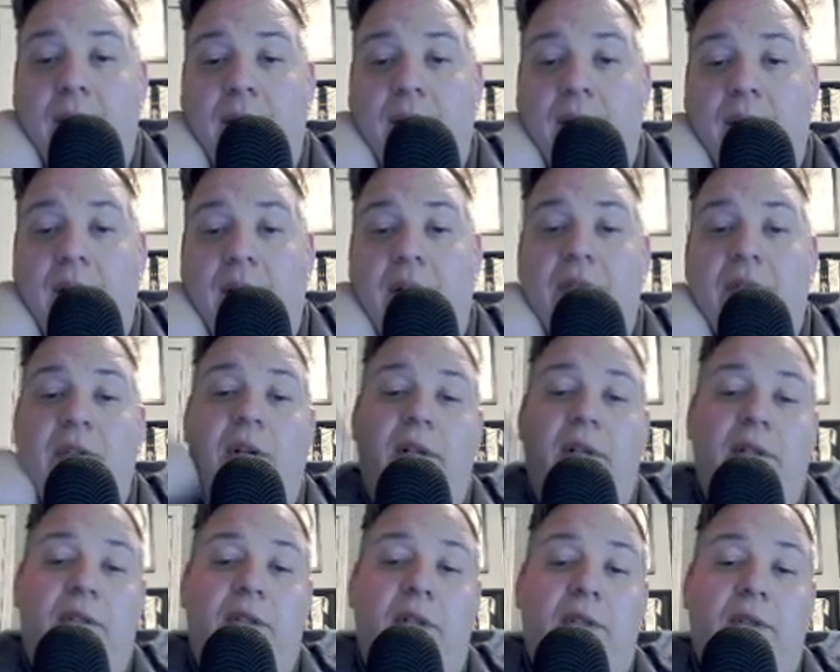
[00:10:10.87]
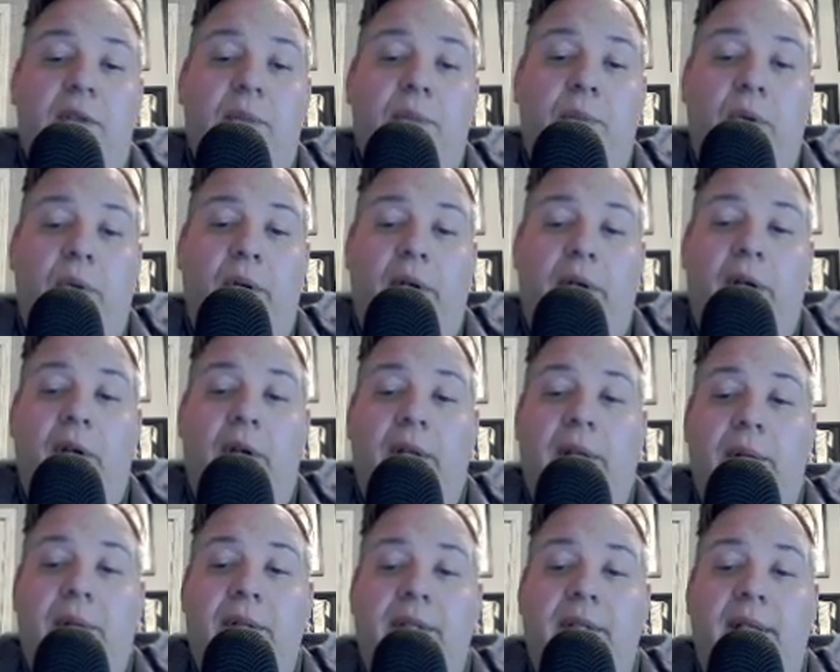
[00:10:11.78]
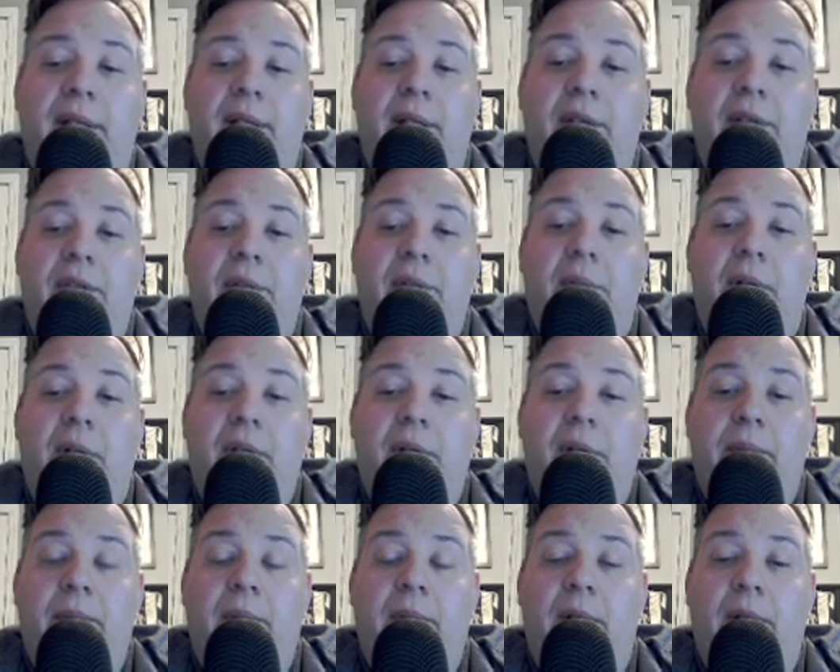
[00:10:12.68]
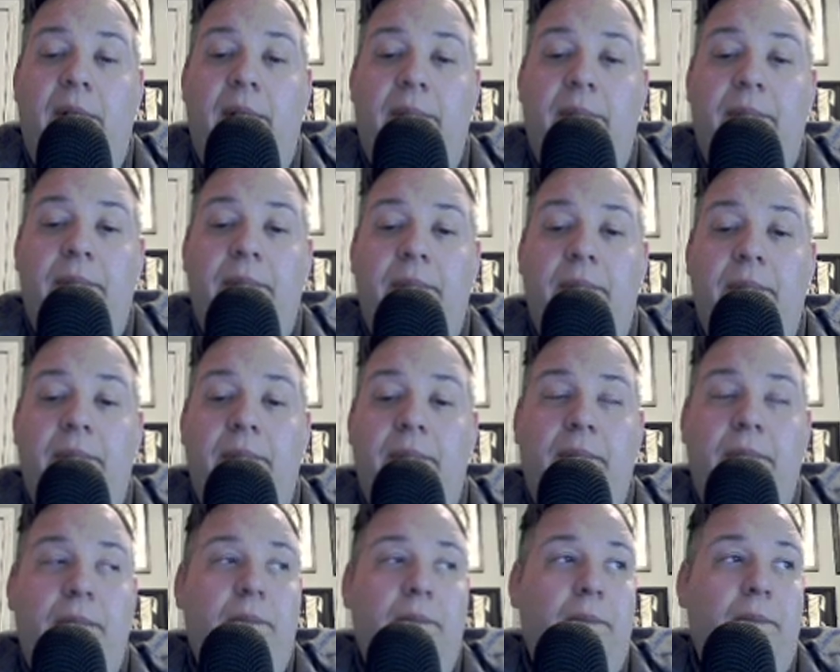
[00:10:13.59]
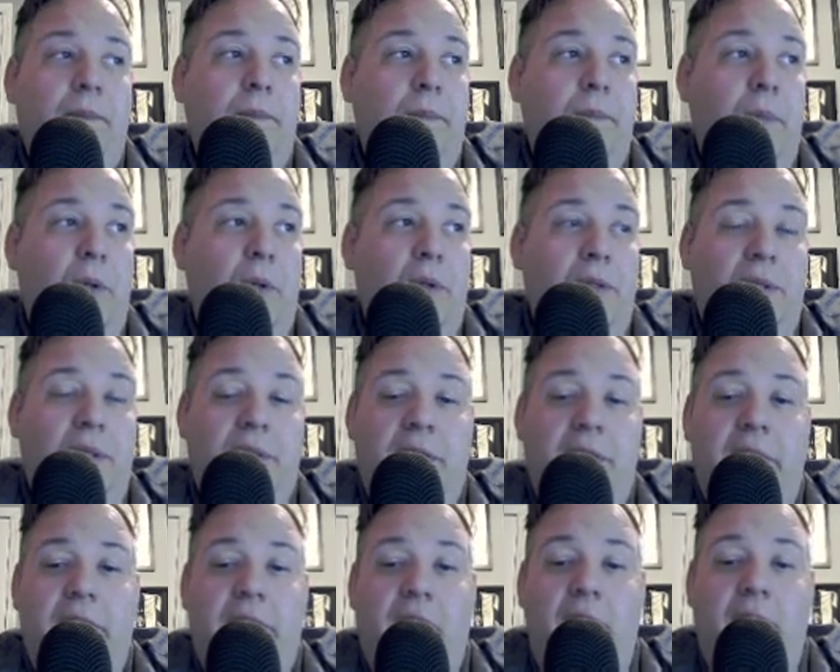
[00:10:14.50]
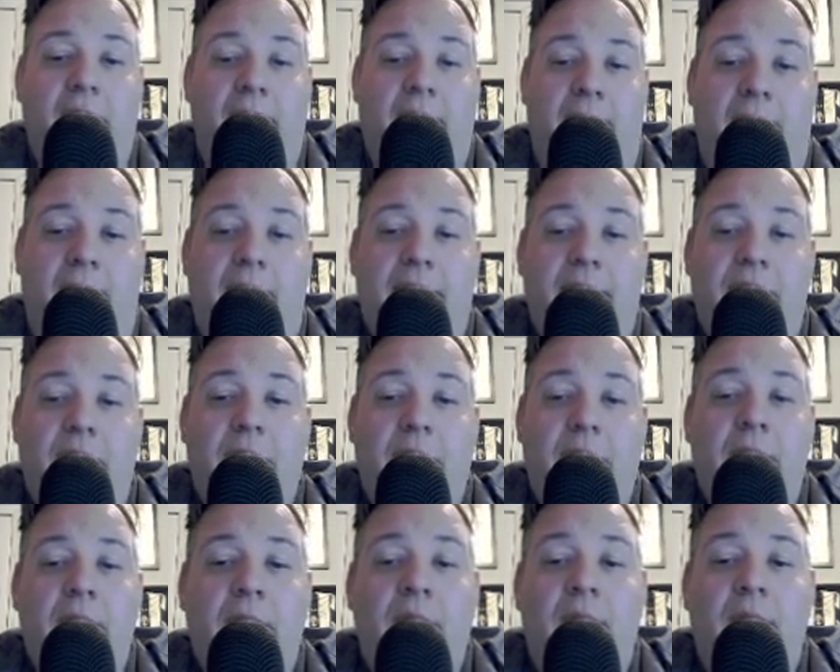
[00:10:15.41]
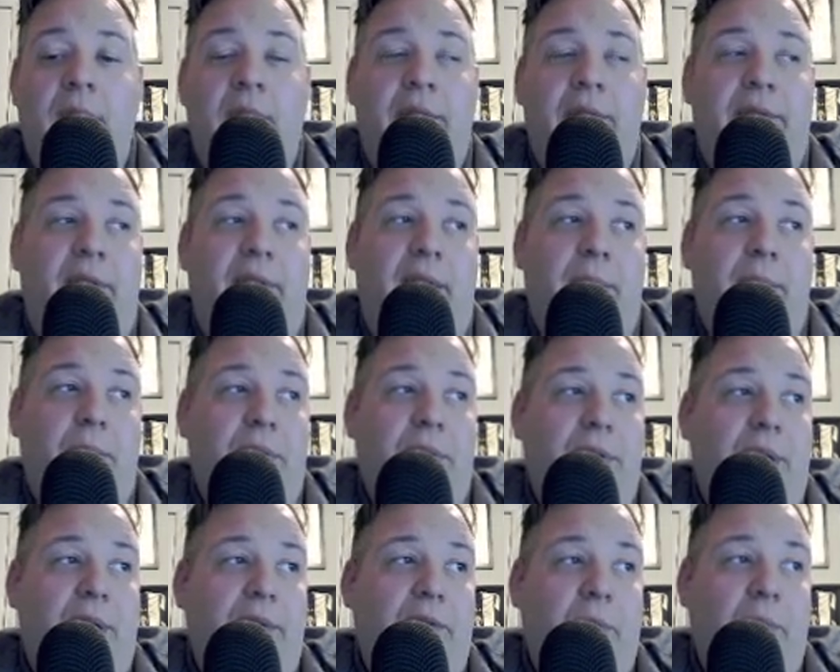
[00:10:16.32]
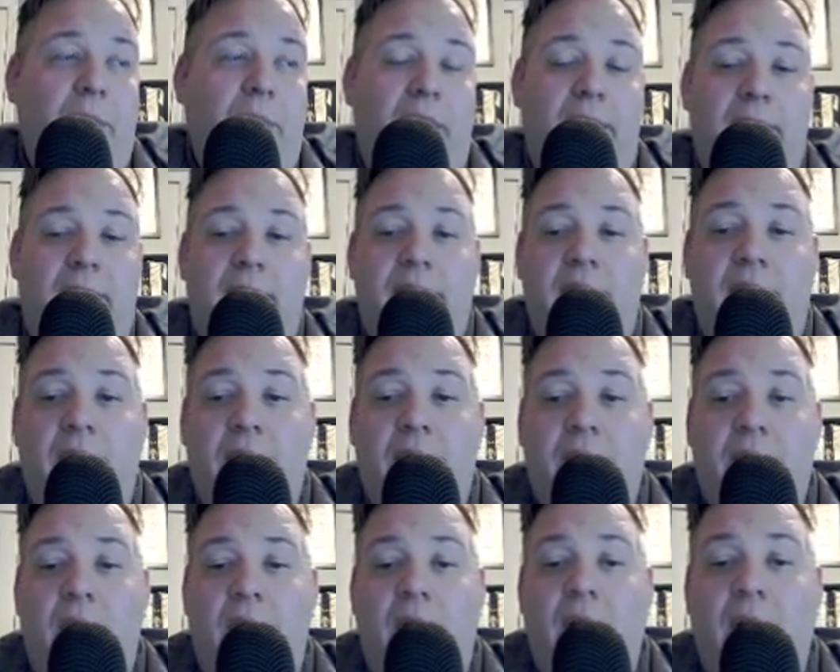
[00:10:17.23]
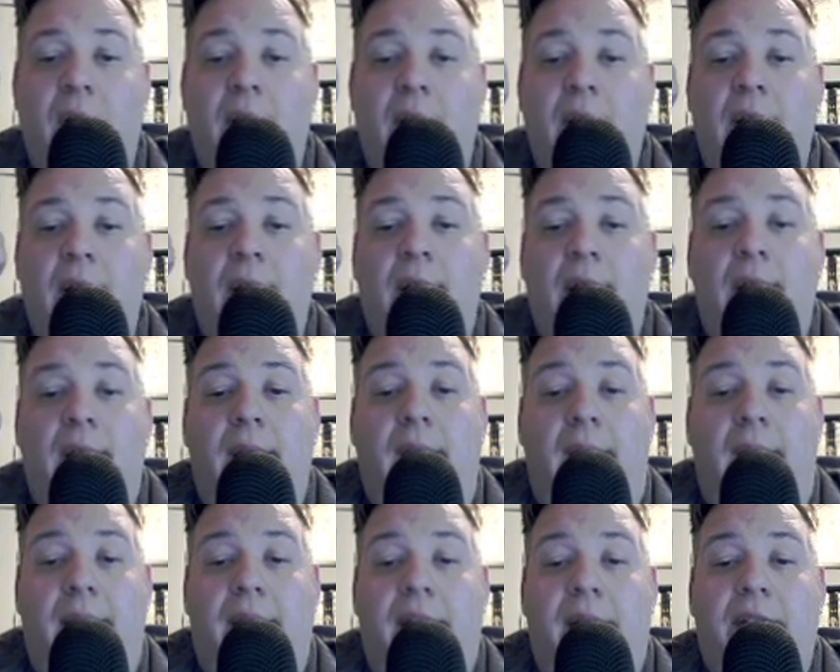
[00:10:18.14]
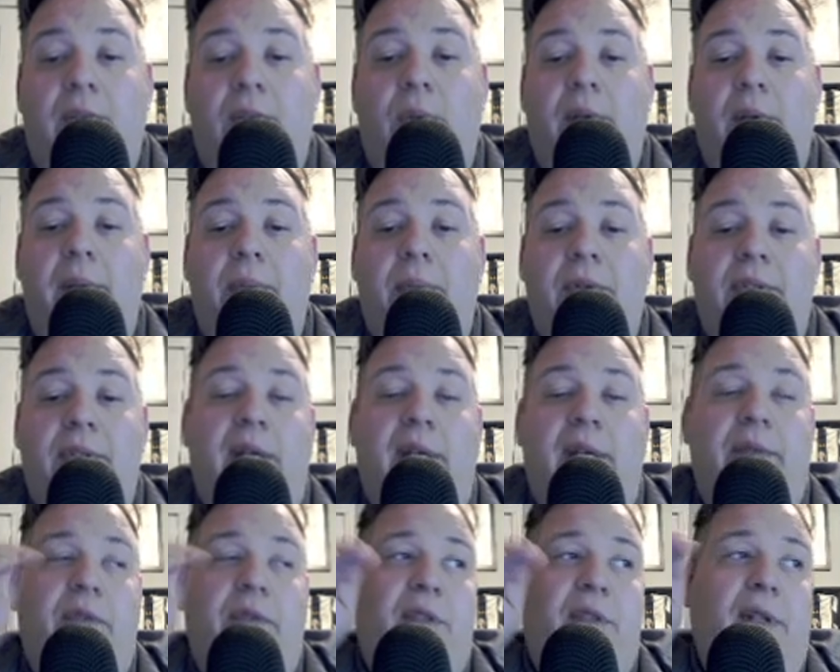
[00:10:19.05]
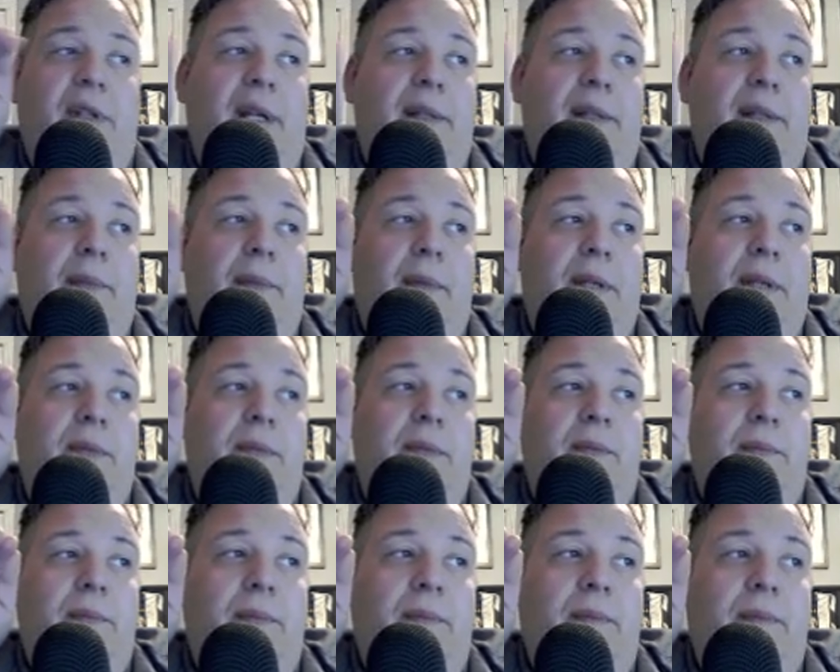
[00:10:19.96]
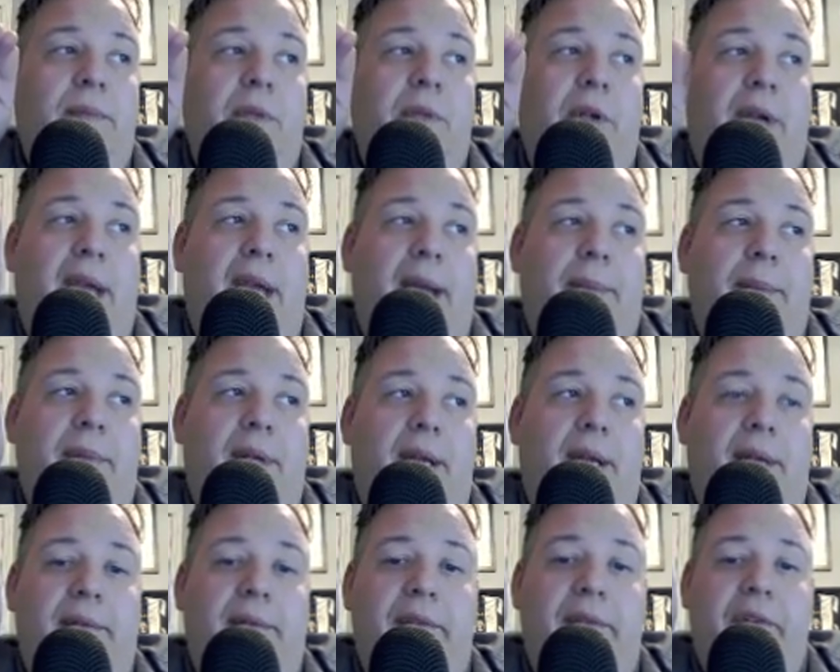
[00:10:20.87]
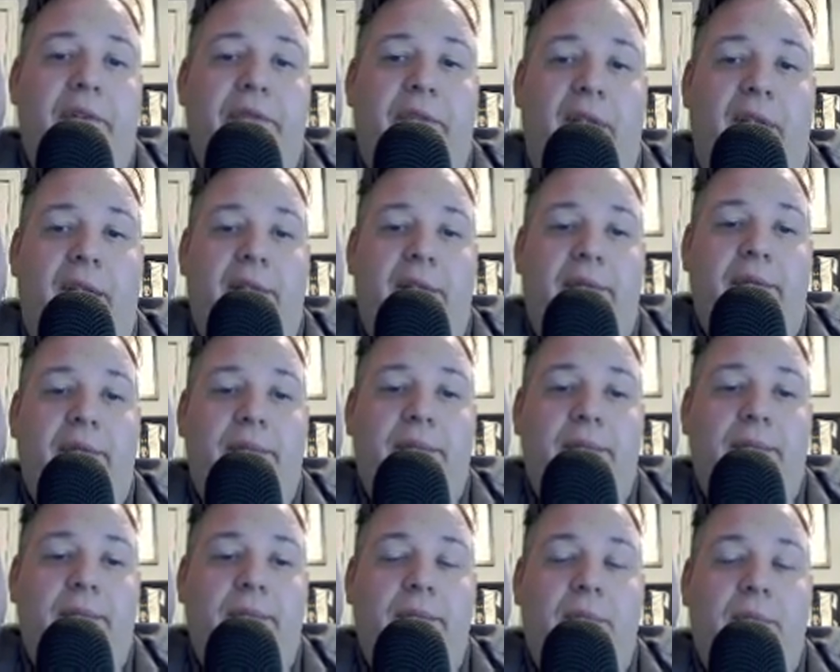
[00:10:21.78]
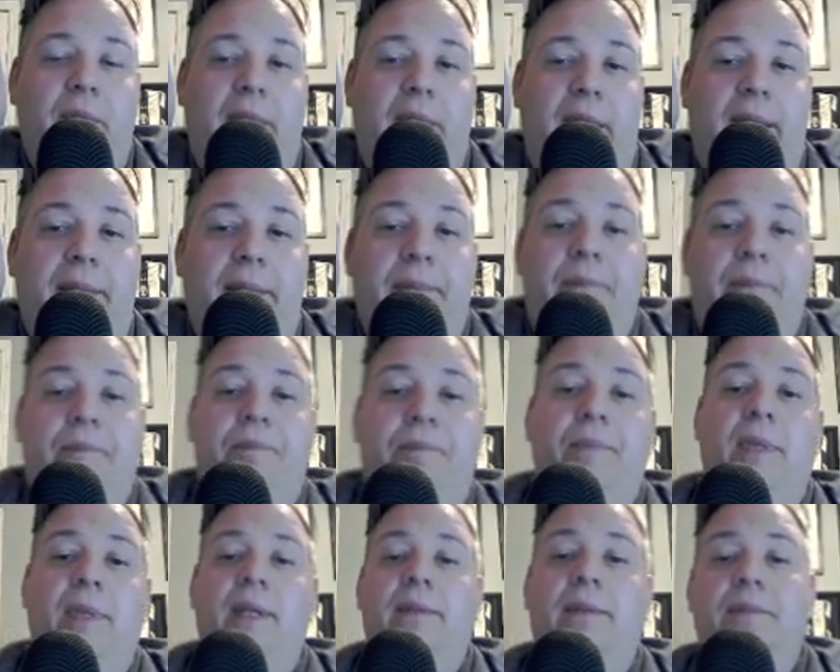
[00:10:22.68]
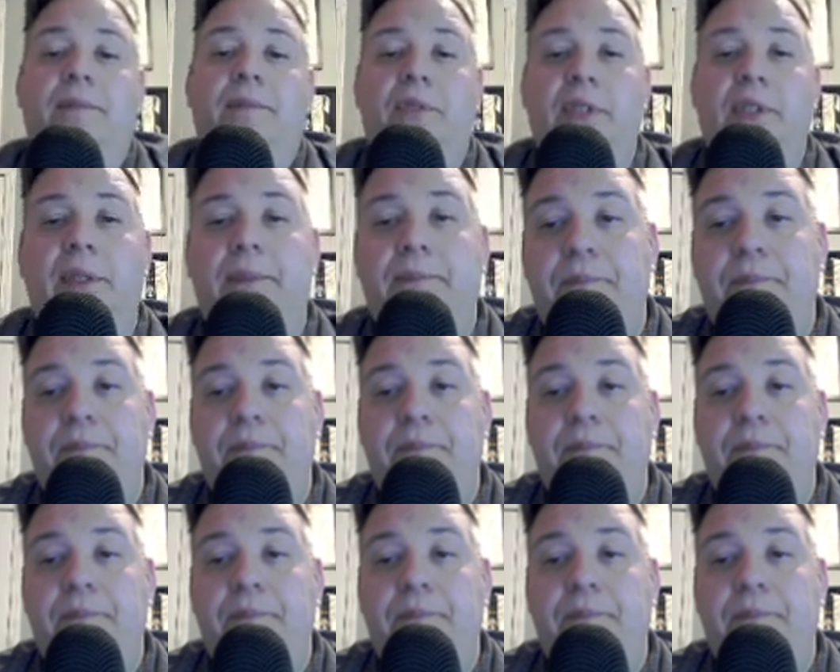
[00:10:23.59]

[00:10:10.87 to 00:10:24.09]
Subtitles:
it's also important to know, like we said, there's some other bonuses that your card can have. So 5% for being this year's card, and then a 20% if you select them as your captain out of your 5. Okay, so